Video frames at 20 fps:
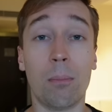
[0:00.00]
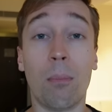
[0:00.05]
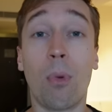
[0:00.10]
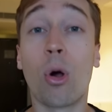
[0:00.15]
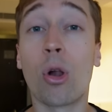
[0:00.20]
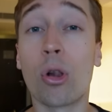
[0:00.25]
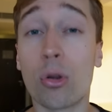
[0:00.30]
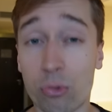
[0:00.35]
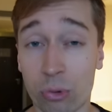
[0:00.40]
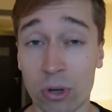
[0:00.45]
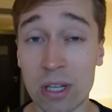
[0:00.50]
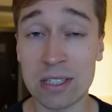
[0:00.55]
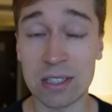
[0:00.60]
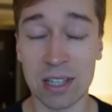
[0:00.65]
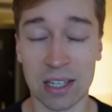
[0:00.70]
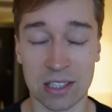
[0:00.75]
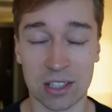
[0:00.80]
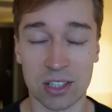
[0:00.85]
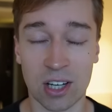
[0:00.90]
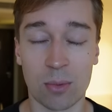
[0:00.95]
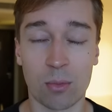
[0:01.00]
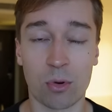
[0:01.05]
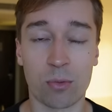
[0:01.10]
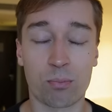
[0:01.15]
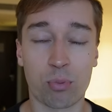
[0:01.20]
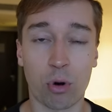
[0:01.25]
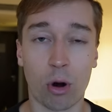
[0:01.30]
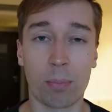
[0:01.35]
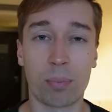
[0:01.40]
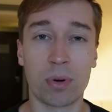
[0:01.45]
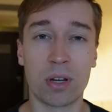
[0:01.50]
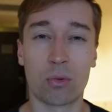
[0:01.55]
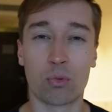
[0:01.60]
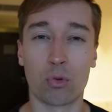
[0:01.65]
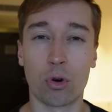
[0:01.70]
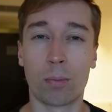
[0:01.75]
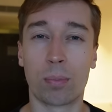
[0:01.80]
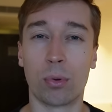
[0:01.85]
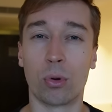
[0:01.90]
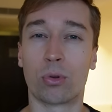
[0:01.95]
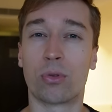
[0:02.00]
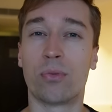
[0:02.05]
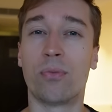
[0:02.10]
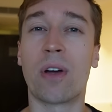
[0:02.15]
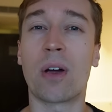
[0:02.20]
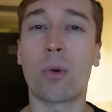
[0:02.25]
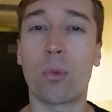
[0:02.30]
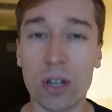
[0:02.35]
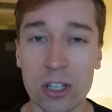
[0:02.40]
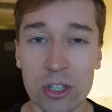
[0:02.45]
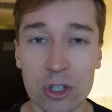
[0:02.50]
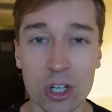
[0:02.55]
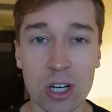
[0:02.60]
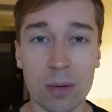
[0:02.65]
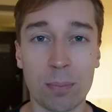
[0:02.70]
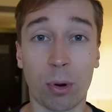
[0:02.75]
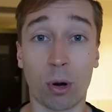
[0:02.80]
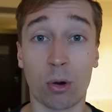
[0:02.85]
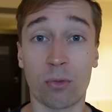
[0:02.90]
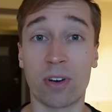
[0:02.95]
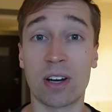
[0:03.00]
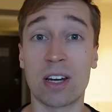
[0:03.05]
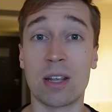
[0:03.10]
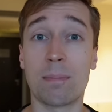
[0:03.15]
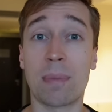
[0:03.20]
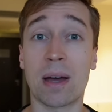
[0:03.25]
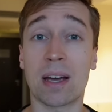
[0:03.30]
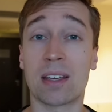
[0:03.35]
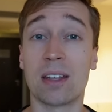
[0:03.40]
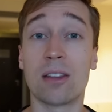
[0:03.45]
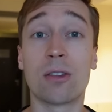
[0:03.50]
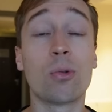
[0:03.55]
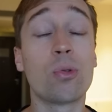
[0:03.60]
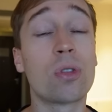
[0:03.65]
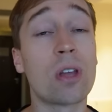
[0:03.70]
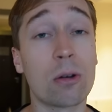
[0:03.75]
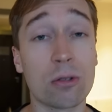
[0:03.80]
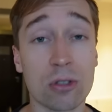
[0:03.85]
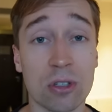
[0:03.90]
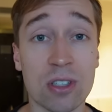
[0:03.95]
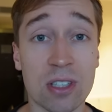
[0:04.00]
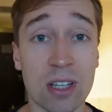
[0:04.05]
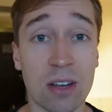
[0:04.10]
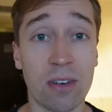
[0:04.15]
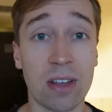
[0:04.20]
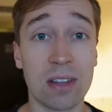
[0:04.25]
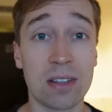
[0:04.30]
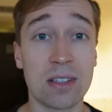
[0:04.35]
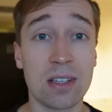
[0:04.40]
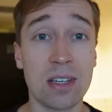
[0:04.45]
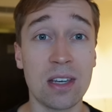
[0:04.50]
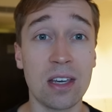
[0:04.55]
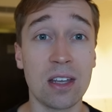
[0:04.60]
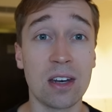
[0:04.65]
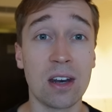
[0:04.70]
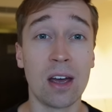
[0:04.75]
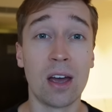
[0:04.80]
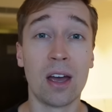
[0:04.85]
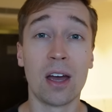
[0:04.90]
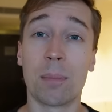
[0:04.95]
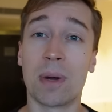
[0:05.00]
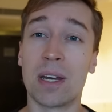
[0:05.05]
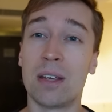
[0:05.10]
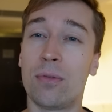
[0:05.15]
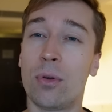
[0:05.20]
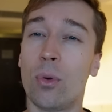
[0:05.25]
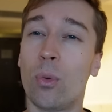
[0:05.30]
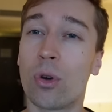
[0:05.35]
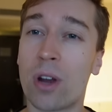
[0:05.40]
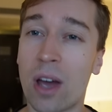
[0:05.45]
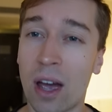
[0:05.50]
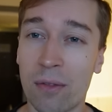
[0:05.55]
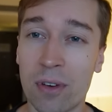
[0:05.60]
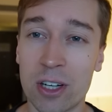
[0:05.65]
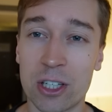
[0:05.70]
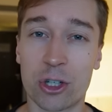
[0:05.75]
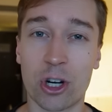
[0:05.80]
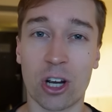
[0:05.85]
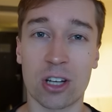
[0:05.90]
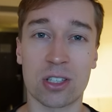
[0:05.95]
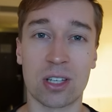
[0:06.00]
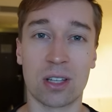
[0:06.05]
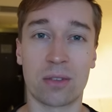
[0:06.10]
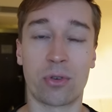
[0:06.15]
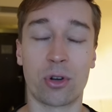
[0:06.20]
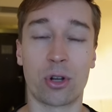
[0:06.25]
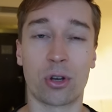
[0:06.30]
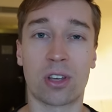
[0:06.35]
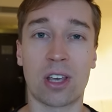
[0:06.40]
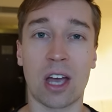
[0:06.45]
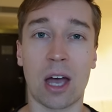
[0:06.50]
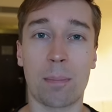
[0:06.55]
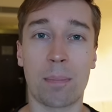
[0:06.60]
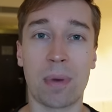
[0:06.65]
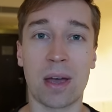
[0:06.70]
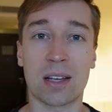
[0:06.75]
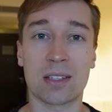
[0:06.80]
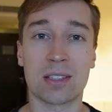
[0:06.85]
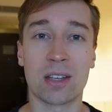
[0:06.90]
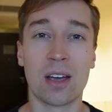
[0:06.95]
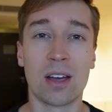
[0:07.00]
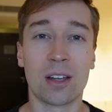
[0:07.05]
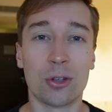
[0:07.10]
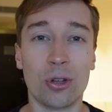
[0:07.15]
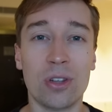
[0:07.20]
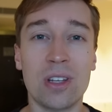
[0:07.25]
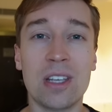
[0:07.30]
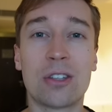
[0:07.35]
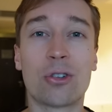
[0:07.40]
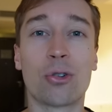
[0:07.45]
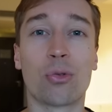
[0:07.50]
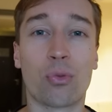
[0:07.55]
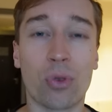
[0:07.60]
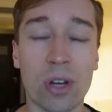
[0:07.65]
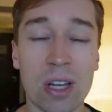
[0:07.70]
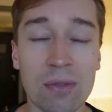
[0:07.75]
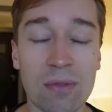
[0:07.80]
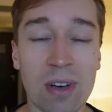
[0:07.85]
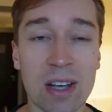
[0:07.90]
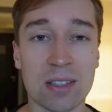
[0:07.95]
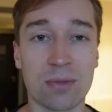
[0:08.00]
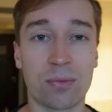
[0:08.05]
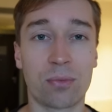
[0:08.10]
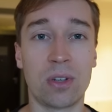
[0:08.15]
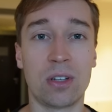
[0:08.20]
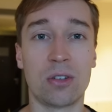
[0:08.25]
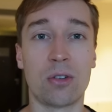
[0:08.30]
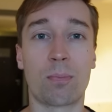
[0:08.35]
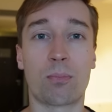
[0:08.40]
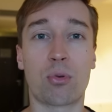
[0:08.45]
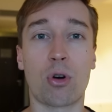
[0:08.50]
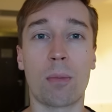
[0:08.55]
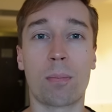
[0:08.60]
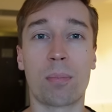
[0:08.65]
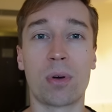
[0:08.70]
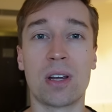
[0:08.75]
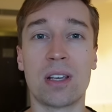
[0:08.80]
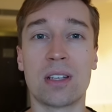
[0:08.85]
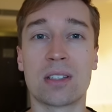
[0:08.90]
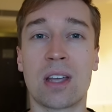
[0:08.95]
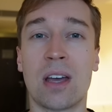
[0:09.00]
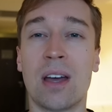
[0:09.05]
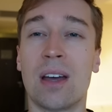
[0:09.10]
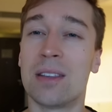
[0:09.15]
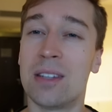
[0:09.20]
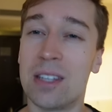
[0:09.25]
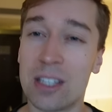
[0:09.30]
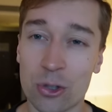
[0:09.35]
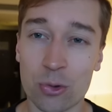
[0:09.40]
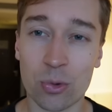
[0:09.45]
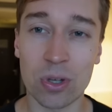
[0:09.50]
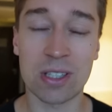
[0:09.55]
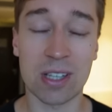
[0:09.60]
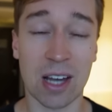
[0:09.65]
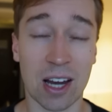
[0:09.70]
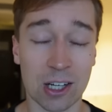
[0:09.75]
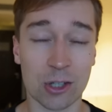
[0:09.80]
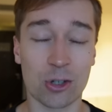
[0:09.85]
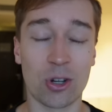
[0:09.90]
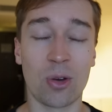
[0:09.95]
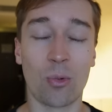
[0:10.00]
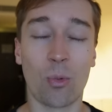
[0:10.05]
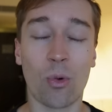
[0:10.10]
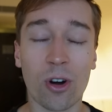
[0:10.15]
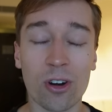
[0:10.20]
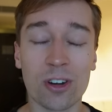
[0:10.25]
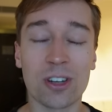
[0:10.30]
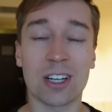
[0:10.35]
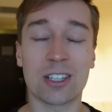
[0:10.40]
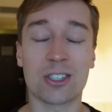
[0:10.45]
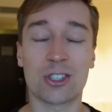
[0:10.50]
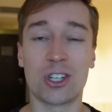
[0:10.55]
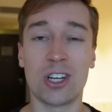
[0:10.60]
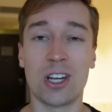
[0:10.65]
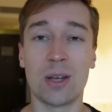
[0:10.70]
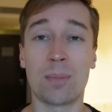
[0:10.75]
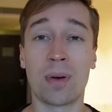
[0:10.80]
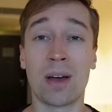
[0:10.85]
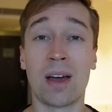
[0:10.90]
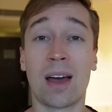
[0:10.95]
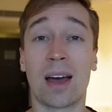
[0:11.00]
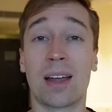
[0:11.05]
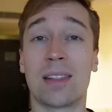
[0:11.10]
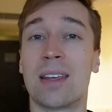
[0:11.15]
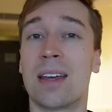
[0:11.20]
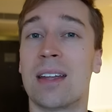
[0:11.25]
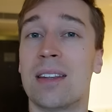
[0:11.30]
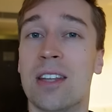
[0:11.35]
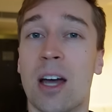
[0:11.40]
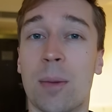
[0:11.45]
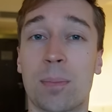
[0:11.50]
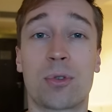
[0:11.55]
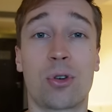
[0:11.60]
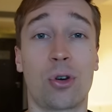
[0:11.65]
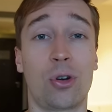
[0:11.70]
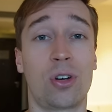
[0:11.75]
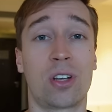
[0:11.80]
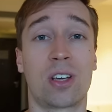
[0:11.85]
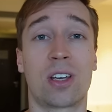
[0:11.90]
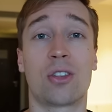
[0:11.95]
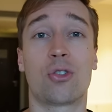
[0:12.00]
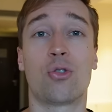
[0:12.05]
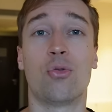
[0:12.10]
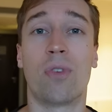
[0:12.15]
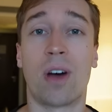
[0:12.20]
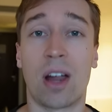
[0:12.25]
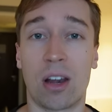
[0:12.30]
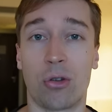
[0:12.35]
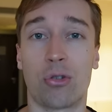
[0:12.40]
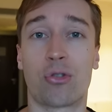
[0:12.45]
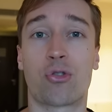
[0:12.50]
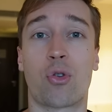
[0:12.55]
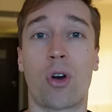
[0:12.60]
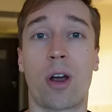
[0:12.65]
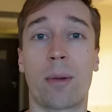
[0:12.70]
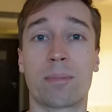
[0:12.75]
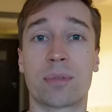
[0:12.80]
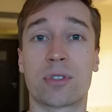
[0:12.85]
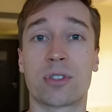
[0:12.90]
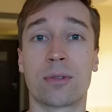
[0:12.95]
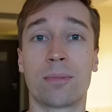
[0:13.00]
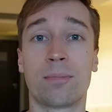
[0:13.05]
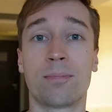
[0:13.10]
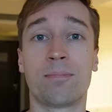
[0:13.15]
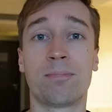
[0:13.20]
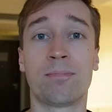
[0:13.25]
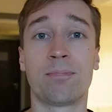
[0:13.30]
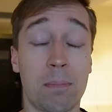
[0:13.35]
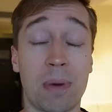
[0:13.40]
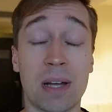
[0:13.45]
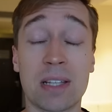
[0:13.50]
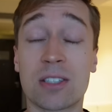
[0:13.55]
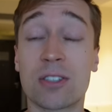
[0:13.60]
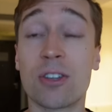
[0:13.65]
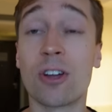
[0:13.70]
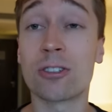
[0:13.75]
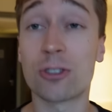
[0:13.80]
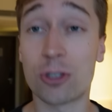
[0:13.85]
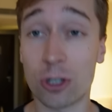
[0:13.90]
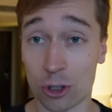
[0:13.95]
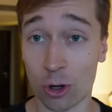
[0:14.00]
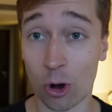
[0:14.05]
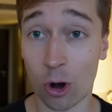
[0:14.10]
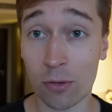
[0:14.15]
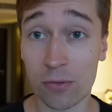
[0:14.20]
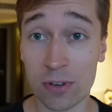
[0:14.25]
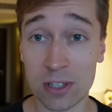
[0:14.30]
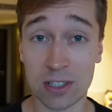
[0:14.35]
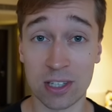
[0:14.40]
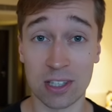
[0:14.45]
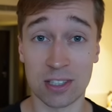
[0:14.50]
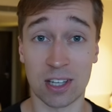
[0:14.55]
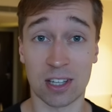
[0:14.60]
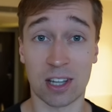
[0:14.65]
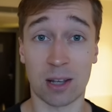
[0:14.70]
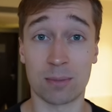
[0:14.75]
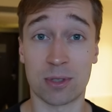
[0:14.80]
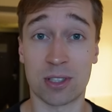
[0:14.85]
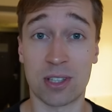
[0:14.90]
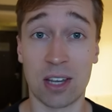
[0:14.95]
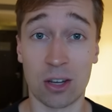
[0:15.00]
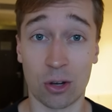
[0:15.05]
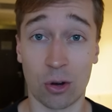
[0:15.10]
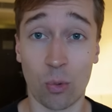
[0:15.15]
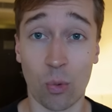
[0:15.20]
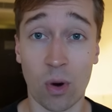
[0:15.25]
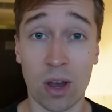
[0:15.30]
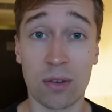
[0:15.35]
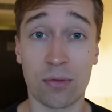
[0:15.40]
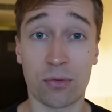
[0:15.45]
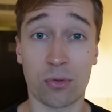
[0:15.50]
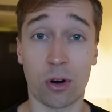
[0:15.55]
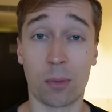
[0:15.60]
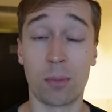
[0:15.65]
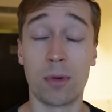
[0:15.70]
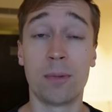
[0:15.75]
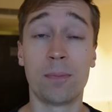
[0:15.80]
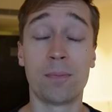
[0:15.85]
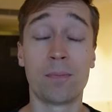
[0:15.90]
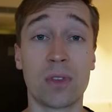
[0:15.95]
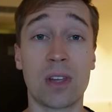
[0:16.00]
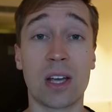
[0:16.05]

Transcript: Mall REITs like Simon Property Group looked very cheap already back in 2017, but if you would have adjusted for the capex, the need to reinvest in the properties, these REITs actually weren't that cheap and they end up turning into value traps. But it's not just offices that I'm staying away from.